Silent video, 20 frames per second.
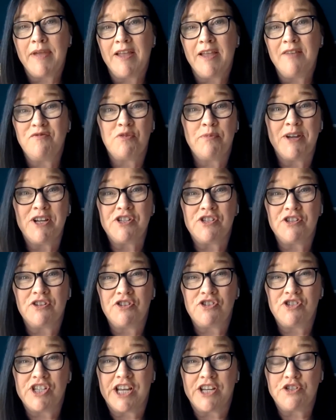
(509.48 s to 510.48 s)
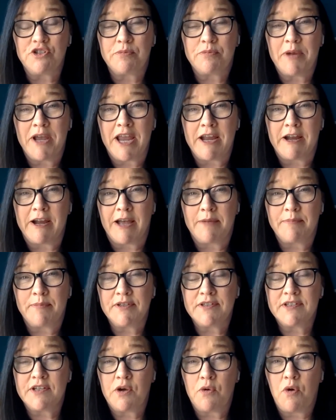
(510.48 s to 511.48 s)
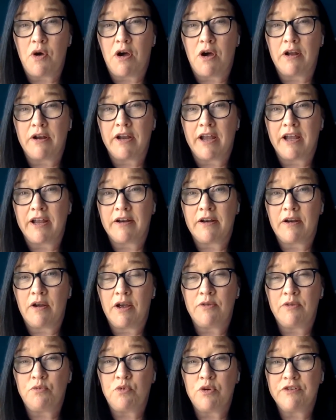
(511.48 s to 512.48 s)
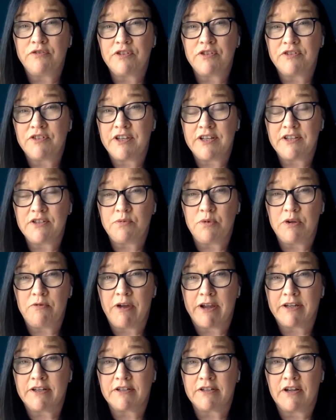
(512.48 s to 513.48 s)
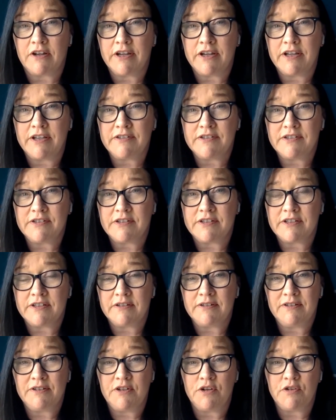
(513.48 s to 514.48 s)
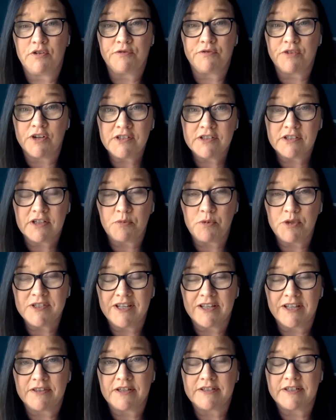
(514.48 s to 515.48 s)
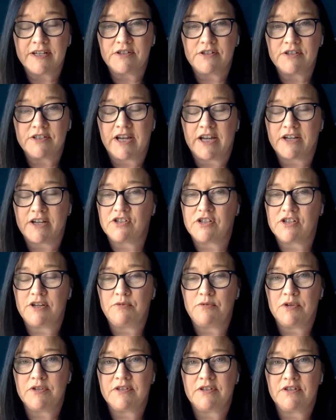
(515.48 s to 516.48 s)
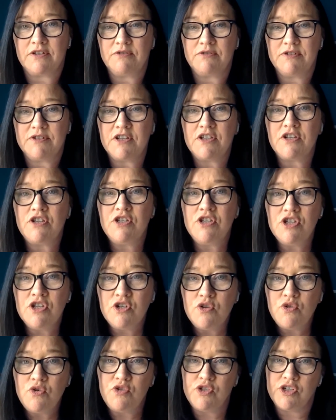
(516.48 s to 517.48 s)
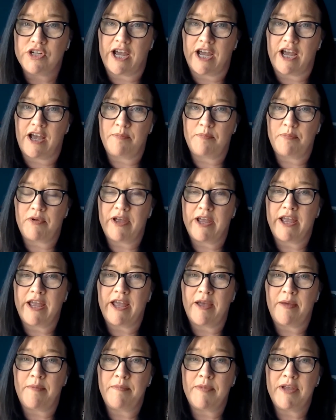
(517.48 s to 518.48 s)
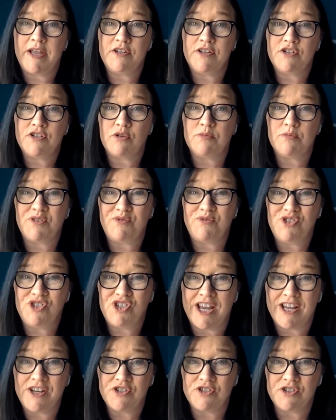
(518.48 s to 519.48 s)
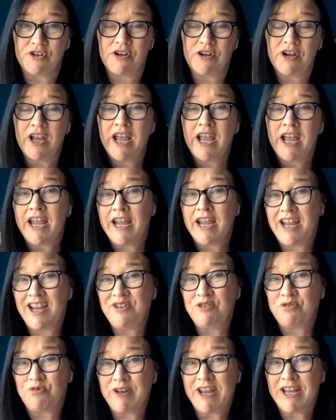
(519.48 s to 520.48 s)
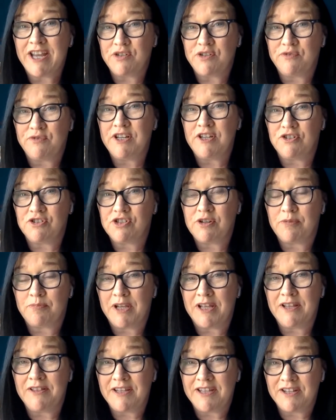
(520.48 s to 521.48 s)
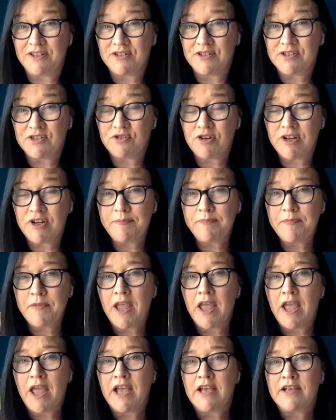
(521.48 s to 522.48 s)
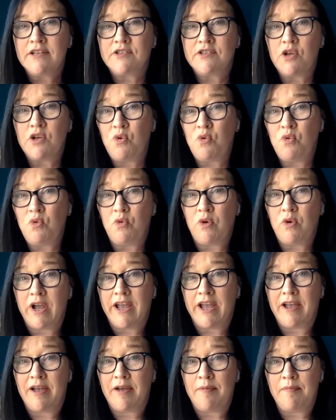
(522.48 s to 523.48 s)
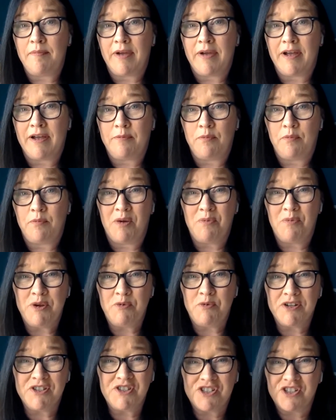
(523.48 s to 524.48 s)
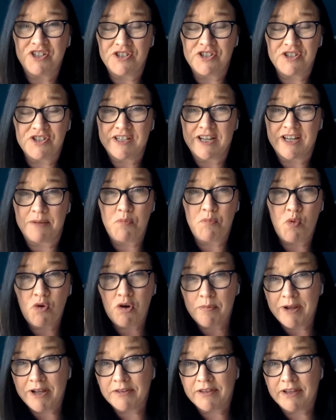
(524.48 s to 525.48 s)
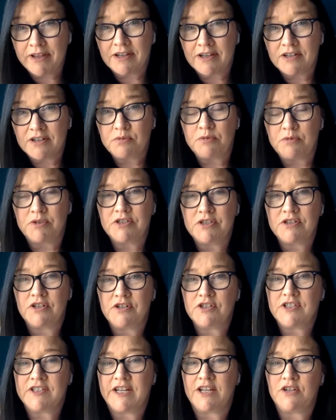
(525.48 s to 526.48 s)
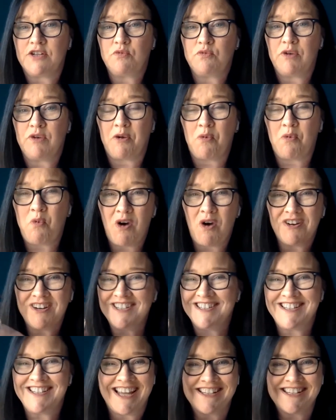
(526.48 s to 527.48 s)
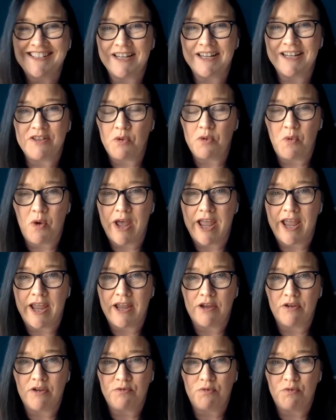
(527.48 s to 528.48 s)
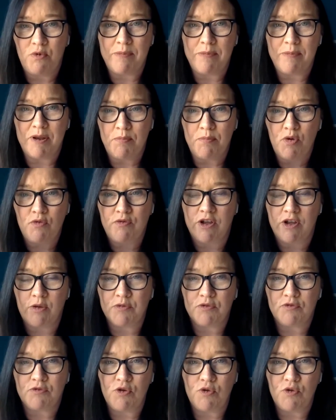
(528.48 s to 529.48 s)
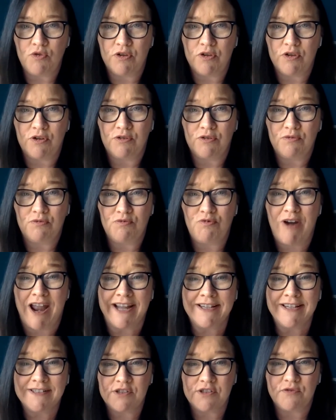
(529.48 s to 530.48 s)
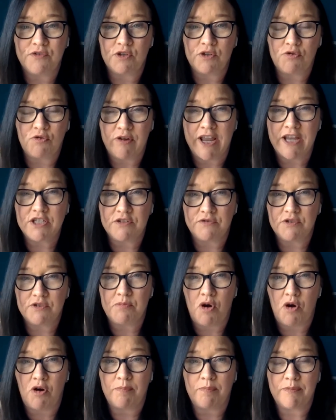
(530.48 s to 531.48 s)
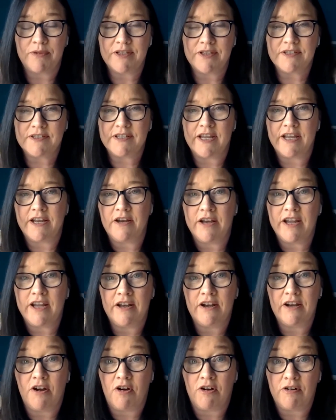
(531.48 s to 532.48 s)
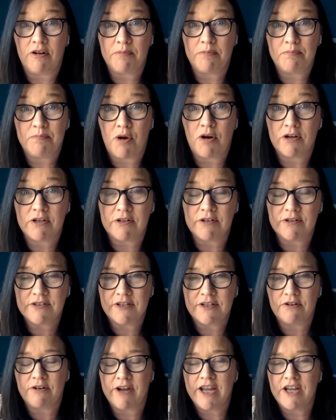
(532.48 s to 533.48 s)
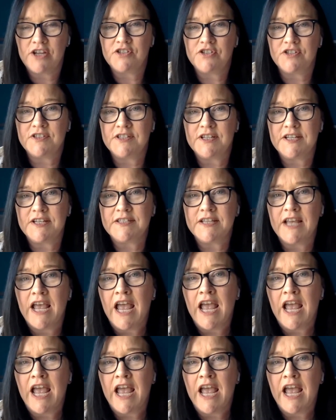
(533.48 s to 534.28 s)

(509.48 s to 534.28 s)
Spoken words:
Information on the gender pay gap, and so on. And one of the things we recognised, the first time we sent that out actually, was that there is a huge gap in terms of gender in creative leadership in the industry. So and we wanted to understand more about that. We wanted to understand what is getting in the way of women moving up through the ranks of the creative departments in our partners, in our agencies.